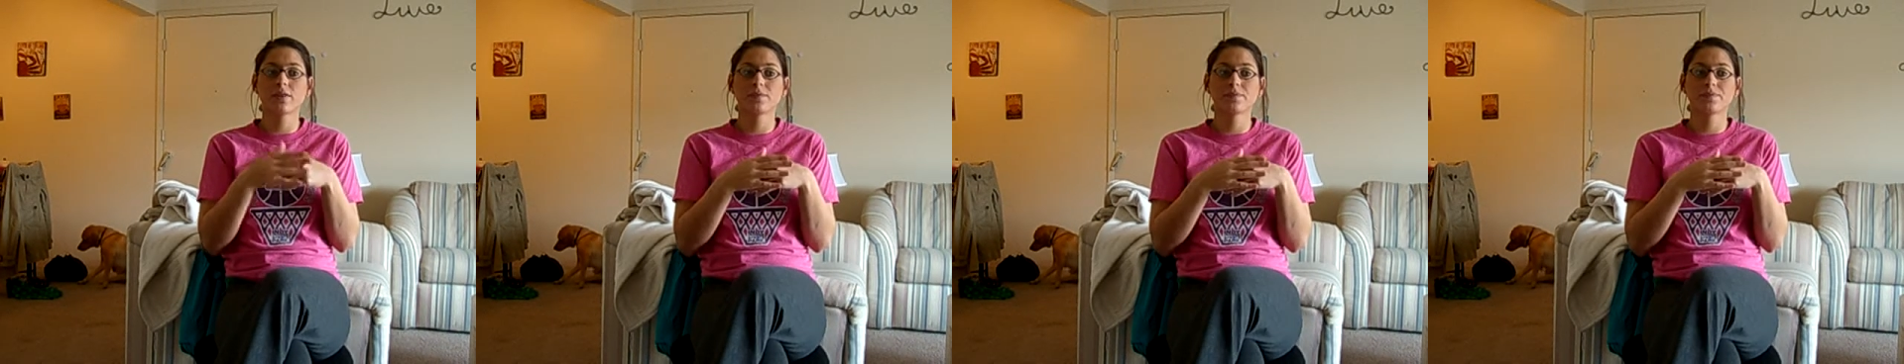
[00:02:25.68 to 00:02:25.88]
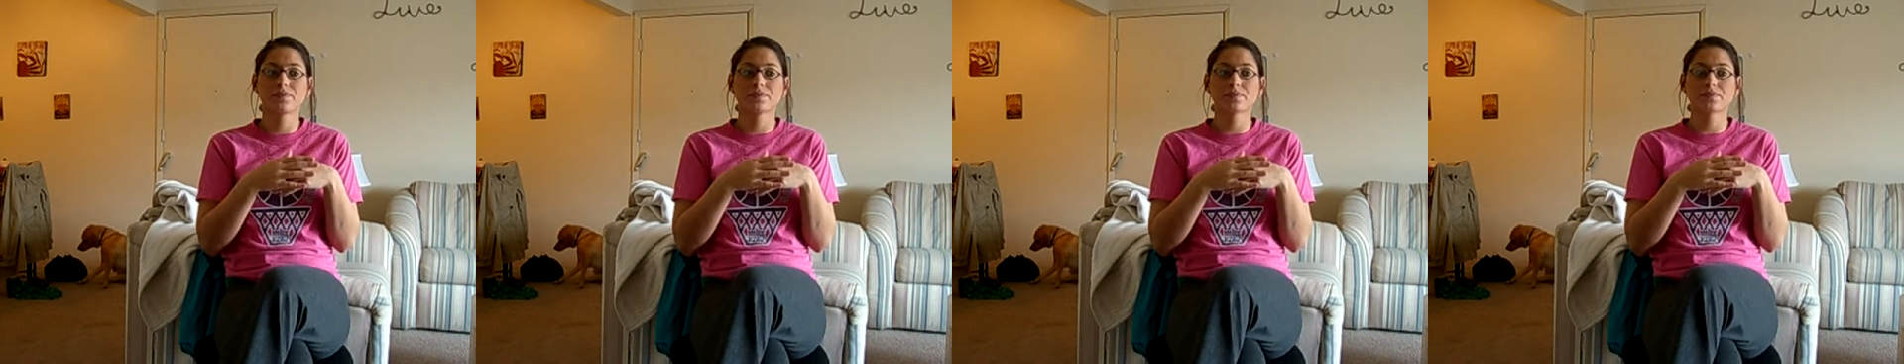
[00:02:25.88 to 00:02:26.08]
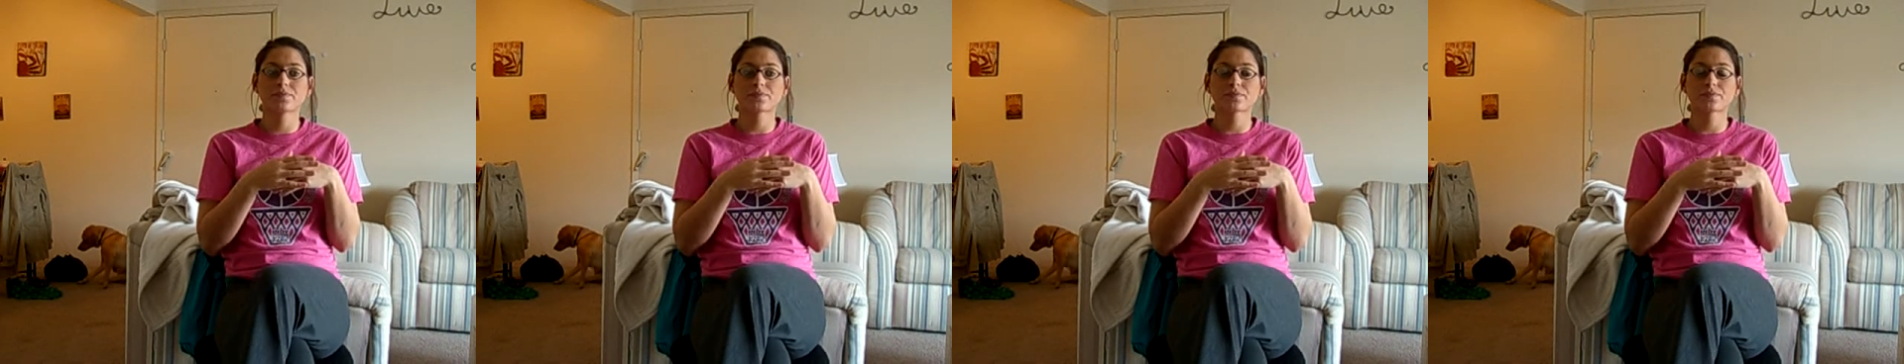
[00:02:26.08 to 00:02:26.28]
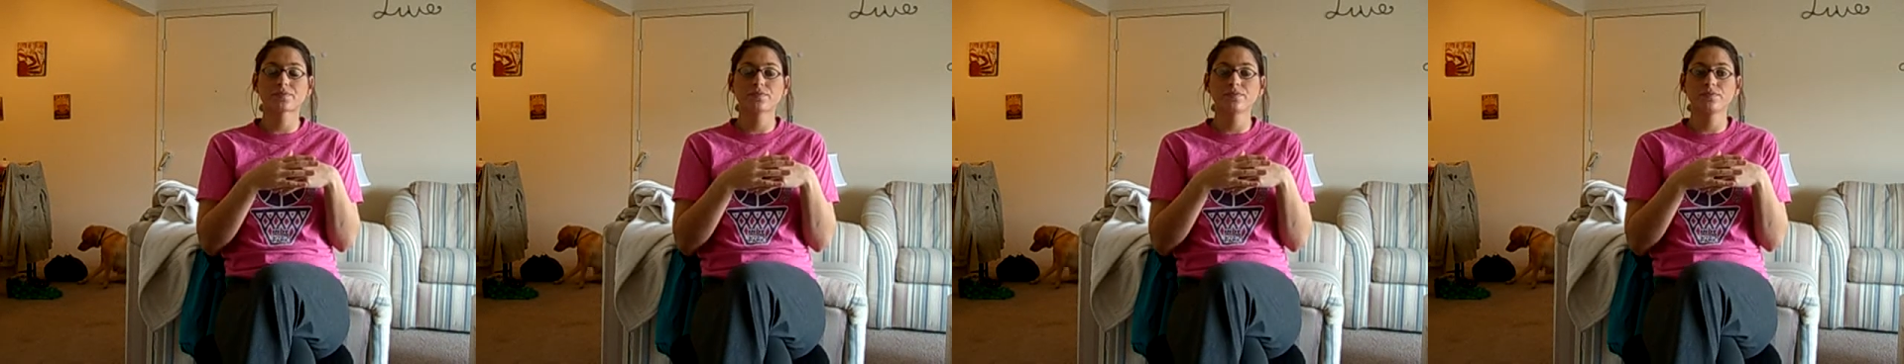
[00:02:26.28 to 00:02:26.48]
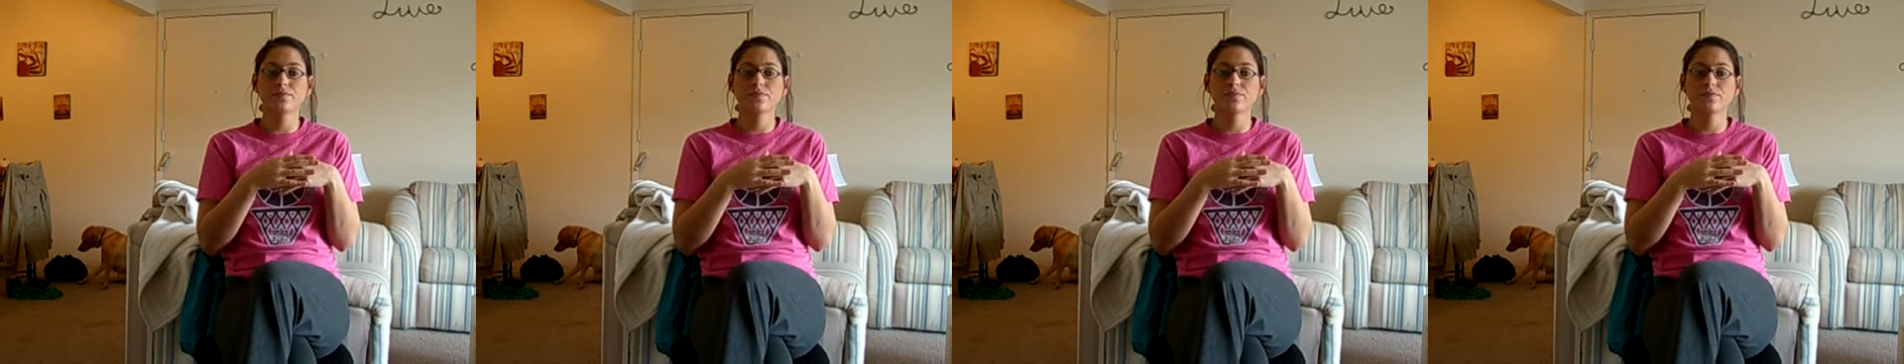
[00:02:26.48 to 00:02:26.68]
When
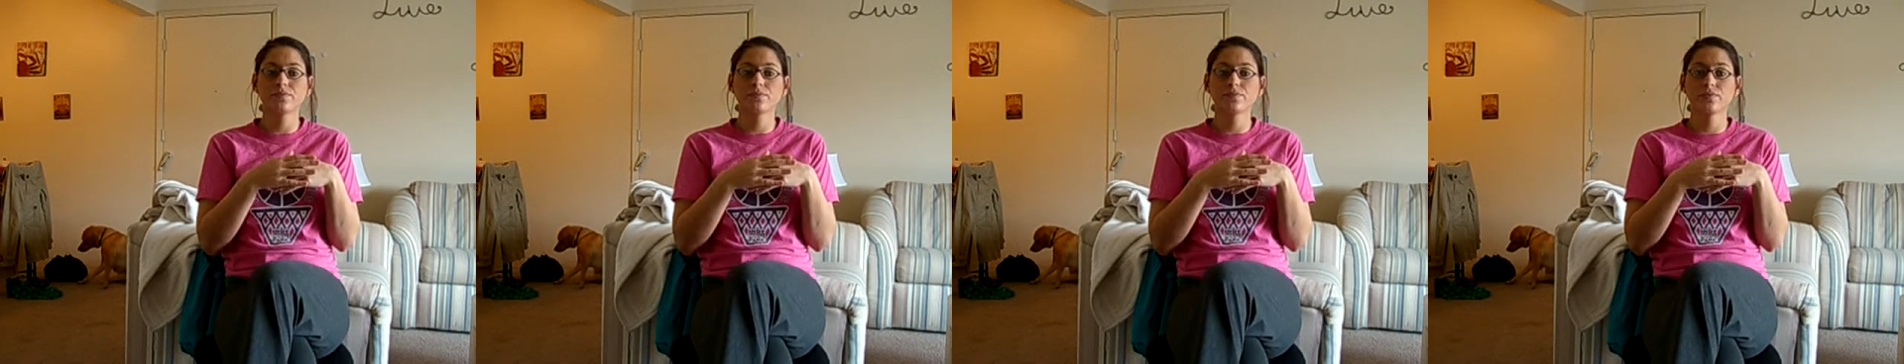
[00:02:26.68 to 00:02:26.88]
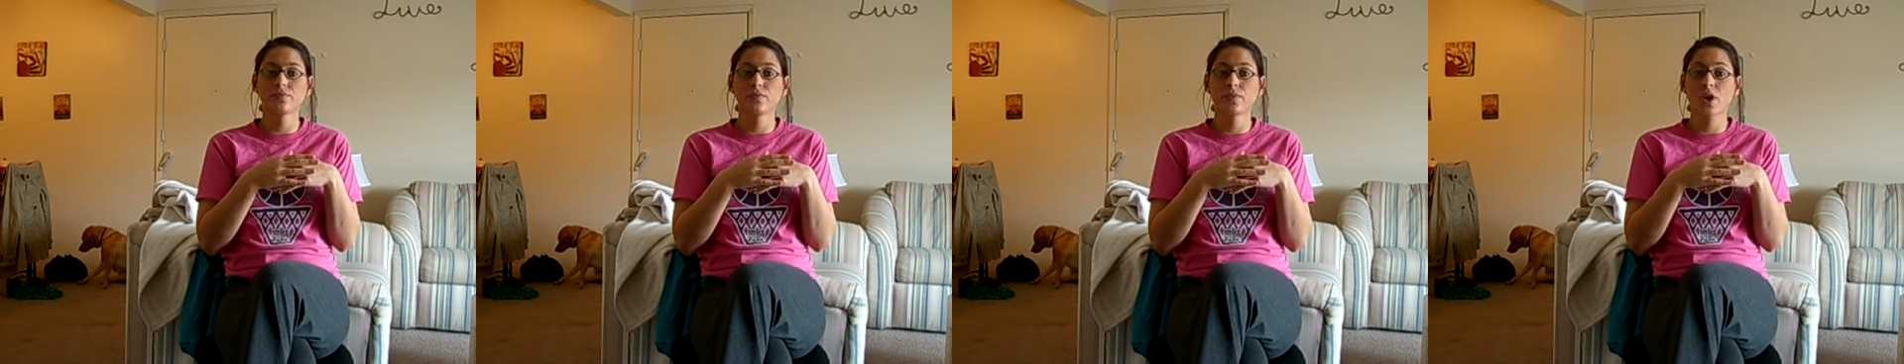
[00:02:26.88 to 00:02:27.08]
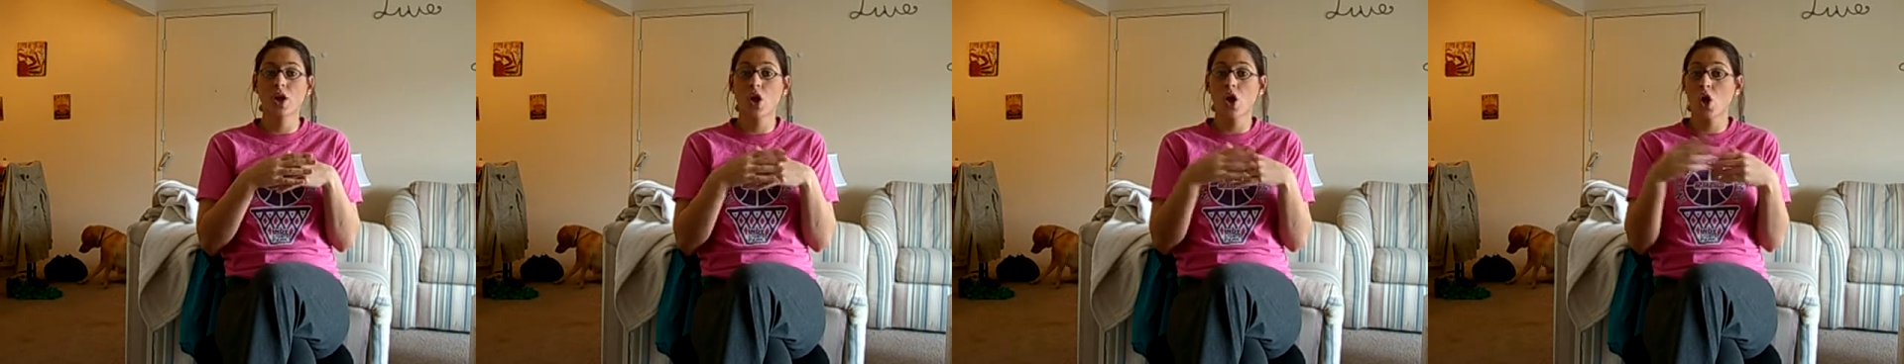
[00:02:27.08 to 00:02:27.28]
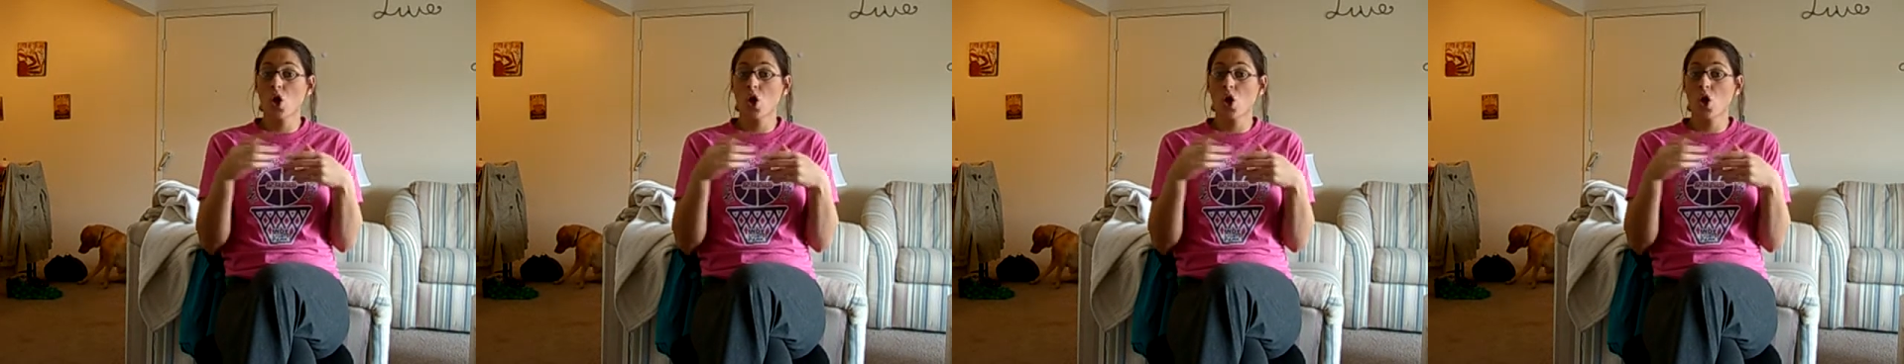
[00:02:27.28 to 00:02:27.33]
we observe it, we can